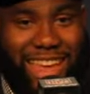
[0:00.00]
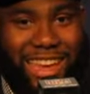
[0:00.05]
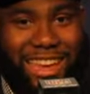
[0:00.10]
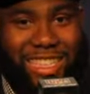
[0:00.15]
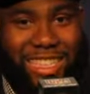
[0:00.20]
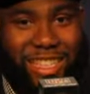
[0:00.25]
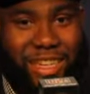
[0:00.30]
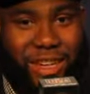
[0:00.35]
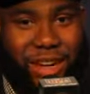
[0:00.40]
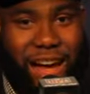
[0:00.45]

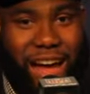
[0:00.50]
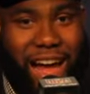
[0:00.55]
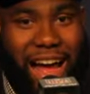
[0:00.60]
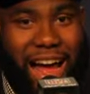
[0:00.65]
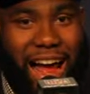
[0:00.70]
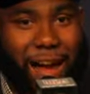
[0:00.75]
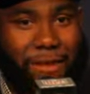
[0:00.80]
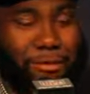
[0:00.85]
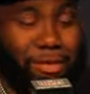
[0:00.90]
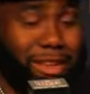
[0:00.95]
So
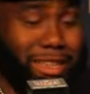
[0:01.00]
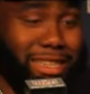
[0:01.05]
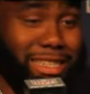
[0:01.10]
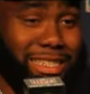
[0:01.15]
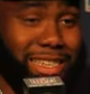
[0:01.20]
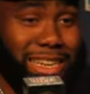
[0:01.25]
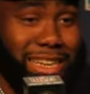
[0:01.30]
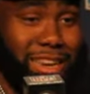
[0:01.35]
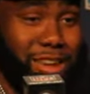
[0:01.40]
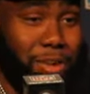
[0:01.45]
I really
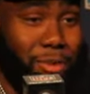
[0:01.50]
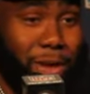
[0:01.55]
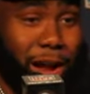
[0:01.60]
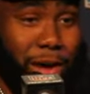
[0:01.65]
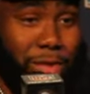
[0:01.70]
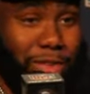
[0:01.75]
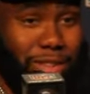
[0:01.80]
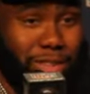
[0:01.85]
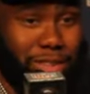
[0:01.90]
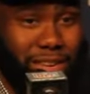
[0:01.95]
just didn't know where
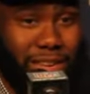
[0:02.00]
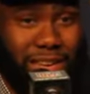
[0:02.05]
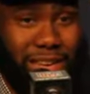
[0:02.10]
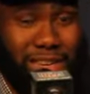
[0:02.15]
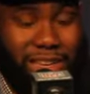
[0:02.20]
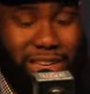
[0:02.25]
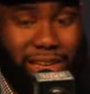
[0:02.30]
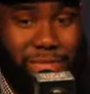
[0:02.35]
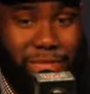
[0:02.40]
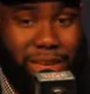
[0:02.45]
I was going to
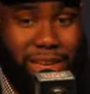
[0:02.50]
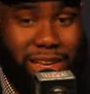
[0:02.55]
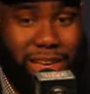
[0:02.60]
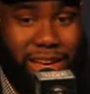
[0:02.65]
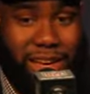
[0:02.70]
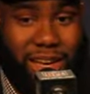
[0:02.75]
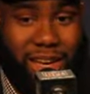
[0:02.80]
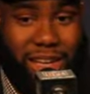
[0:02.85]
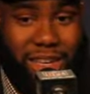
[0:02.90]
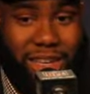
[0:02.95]
end up. And,
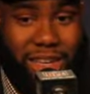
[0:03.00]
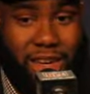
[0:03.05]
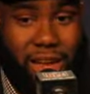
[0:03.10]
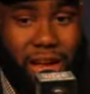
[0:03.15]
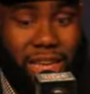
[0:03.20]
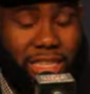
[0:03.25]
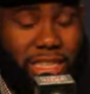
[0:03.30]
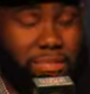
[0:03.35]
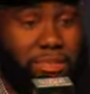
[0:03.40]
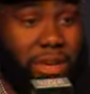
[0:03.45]
you know,
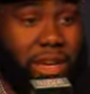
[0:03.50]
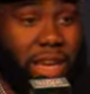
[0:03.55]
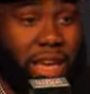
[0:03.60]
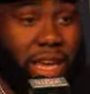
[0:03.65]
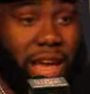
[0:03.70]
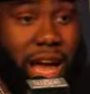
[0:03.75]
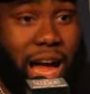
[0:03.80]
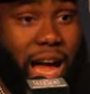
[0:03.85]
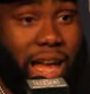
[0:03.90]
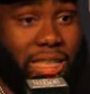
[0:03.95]
I just put it
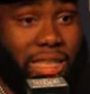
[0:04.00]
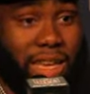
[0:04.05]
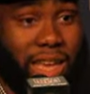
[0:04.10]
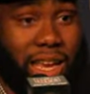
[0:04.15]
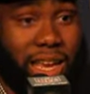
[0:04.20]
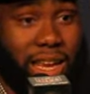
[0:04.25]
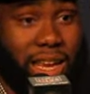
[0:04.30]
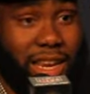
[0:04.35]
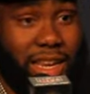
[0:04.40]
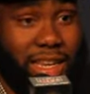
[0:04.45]
in God's
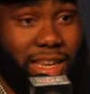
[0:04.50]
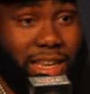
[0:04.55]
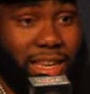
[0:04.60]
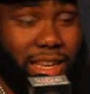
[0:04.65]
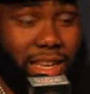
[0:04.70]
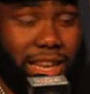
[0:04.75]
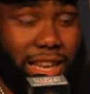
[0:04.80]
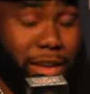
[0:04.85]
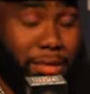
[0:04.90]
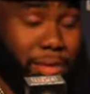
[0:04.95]
hand, and
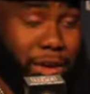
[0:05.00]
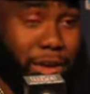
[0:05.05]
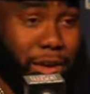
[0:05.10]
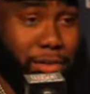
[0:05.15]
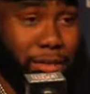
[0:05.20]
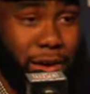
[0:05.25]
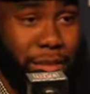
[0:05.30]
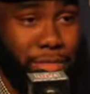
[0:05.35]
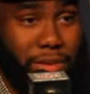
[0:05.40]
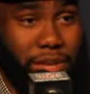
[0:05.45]
he landed me in
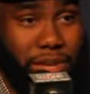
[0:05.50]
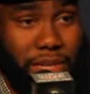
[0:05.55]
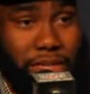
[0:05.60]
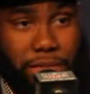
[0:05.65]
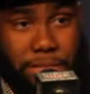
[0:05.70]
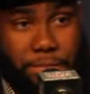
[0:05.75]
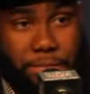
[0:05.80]
the right place.